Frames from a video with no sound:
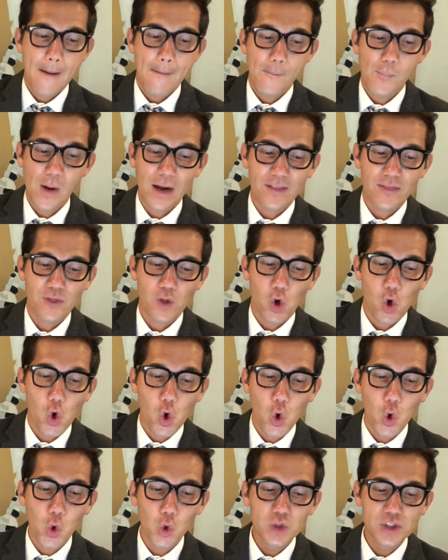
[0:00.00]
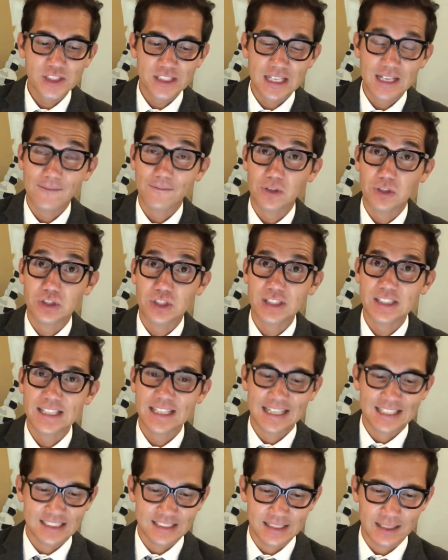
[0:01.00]
brightened the whole scene for just an
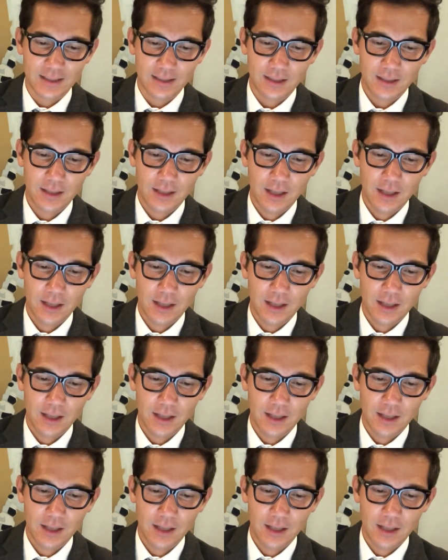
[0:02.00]
instant.